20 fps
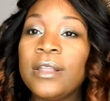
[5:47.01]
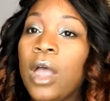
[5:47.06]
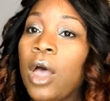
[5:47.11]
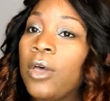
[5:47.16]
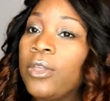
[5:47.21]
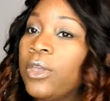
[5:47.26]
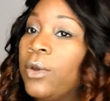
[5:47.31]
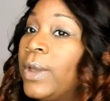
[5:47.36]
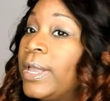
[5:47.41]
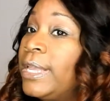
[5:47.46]

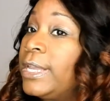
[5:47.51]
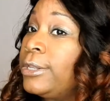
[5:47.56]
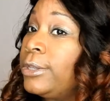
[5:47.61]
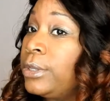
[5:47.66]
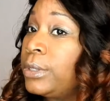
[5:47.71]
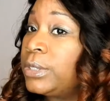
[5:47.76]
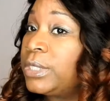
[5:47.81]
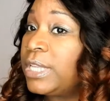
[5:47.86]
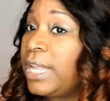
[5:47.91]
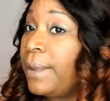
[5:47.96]
Although I didn't
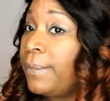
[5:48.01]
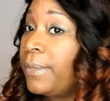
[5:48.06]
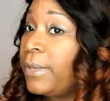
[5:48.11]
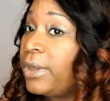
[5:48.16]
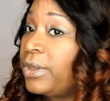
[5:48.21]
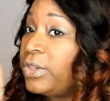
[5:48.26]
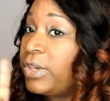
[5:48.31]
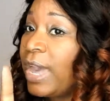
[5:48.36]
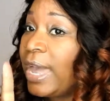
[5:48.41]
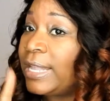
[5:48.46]
use it that
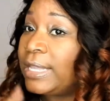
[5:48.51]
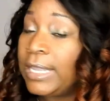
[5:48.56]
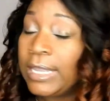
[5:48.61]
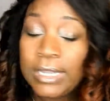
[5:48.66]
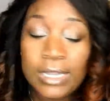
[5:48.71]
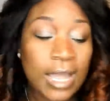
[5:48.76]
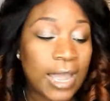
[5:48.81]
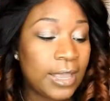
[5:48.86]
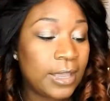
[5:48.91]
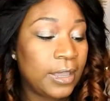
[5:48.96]
much, I did
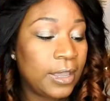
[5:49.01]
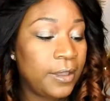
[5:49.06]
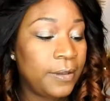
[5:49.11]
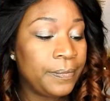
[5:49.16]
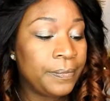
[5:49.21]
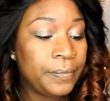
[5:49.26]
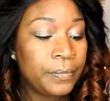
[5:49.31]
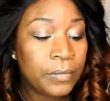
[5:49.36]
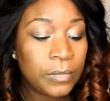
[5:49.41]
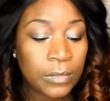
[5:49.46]
like it.
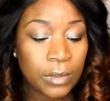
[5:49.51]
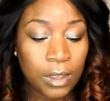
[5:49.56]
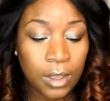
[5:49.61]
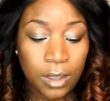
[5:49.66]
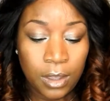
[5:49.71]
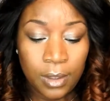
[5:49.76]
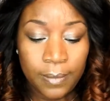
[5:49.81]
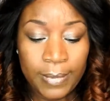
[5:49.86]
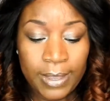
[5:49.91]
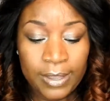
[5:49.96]

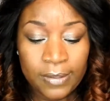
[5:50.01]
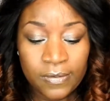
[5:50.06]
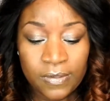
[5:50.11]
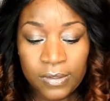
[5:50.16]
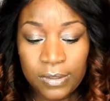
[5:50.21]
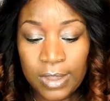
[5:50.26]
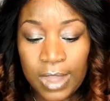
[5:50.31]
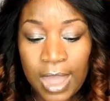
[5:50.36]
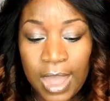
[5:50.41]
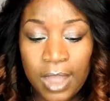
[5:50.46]
It's
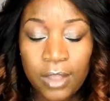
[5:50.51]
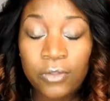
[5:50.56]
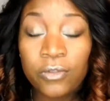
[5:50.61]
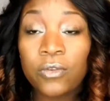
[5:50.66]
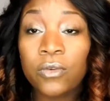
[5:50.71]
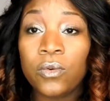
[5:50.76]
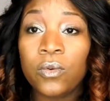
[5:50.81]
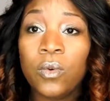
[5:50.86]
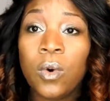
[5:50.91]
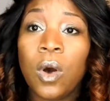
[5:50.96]
not
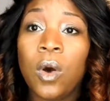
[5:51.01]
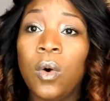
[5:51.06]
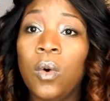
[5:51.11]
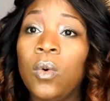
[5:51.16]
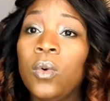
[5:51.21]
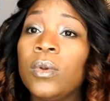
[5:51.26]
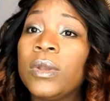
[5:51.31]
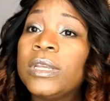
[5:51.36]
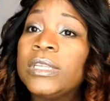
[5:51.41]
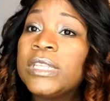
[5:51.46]
too
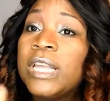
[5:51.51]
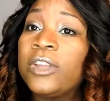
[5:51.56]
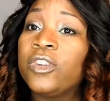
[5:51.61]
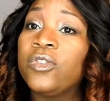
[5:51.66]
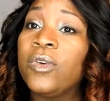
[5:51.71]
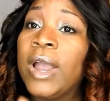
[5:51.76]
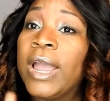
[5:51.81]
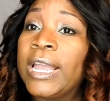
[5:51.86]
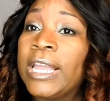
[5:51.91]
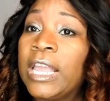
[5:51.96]
old because I
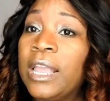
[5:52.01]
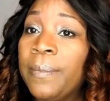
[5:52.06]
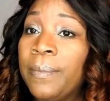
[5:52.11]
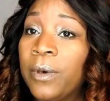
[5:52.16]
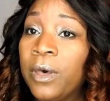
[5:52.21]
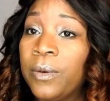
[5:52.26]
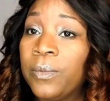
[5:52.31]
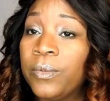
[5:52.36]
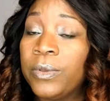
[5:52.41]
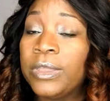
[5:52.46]
try and keep
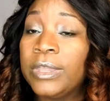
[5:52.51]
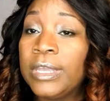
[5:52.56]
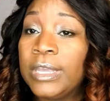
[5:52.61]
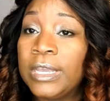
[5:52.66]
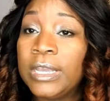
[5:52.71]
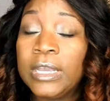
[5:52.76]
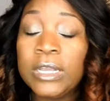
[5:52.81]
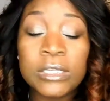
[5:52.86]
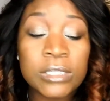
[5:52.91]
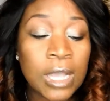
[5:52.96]
up with
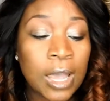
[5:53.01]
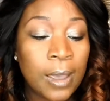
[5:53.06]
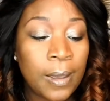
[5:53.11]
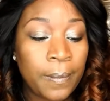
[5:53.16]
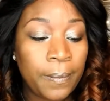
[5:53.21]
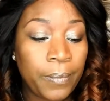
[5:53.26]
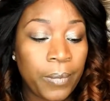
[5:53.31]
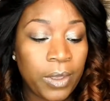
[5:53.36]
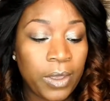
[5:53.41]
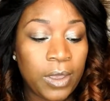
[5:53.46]
these,
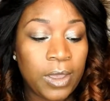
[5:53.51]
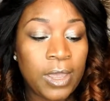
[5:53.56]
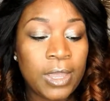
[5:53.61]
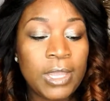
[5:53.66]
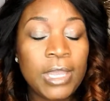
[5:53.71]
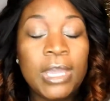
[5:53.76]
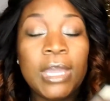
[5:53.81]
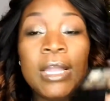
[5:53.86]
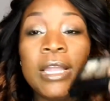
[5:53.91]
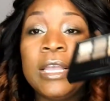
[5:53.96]
but
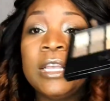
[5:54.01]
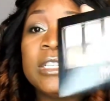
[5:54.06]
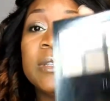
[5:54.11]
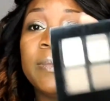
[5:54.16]
it is